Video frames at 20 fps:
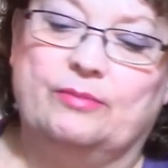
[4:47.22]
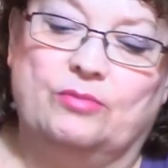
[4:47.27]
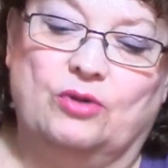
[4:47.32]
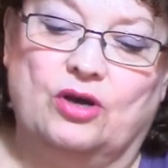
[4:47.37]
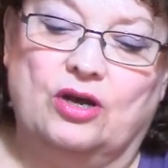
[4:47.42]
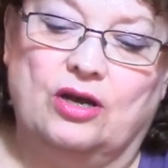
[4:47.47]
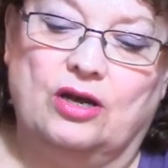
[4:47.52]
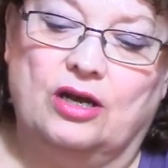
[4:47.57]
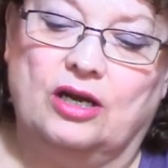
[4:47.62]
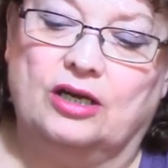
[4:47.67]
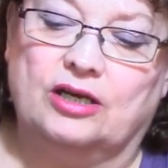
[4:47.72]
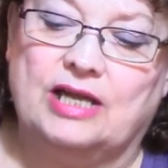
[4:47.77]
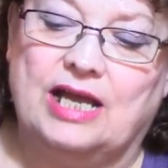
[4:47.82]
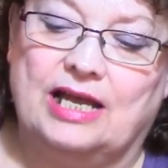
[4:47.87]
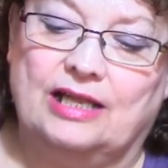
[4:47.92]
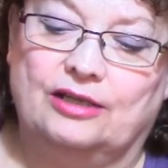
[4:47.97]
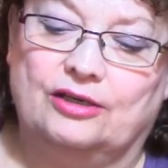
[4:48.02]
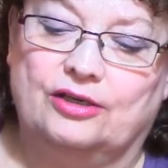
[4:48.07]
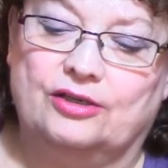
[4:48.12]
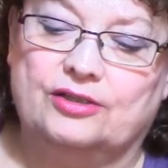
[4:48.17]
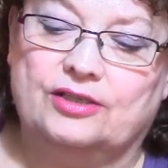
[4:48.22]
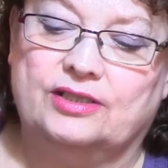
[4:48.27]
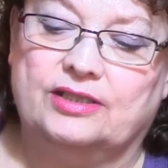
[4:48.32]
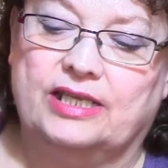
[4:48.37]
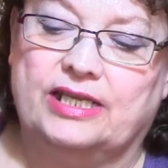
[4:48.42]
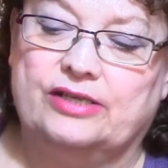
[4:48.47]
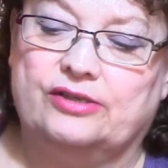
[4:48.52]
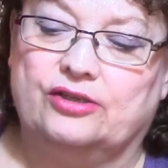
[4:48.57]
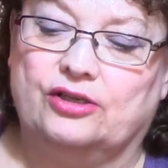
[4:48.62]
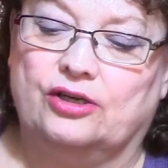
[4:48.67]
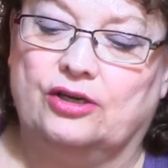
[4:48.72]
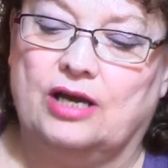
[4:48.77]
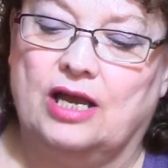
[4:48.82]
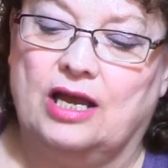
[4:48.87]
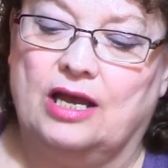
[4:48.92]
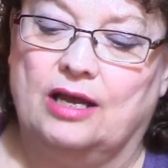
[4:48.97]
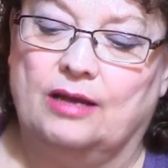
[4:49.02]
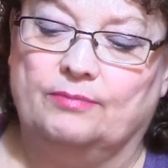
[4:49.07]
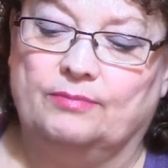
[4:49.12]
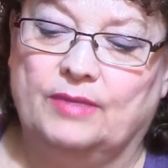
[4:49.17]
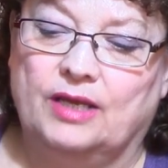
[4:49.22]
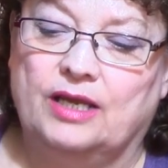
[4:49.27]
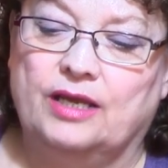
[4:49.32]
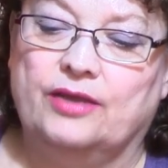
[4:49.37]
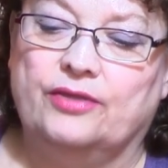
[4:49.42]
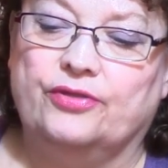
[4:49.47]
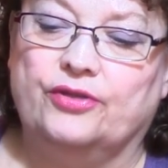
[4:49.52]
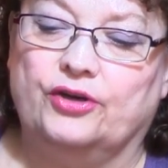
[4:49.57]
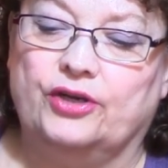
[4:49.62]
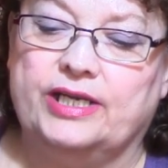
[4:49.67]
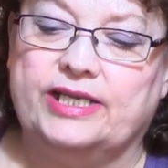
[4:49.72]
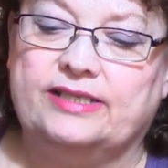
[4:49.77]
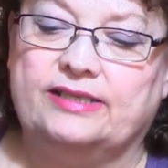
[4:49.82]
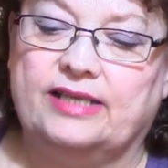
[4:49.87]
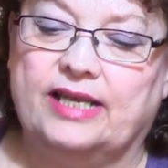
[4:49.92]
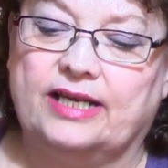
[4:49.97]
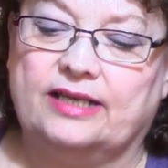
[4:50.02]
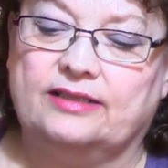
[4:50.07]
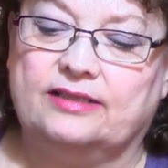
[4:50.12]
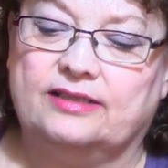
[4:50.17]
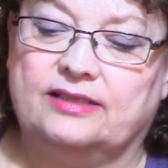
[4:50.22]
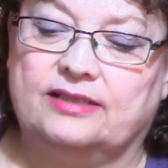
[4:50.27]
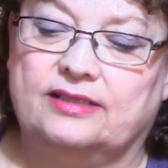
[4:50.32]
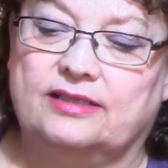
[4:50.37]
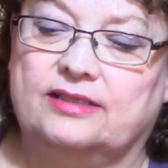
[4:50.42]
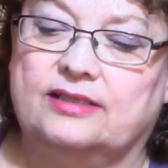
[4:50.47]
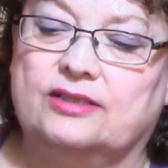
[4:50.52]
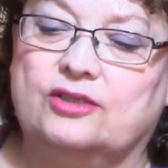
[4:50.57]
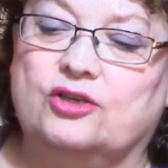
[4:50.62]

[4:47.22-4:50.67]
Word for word: book or colors. These are um, 36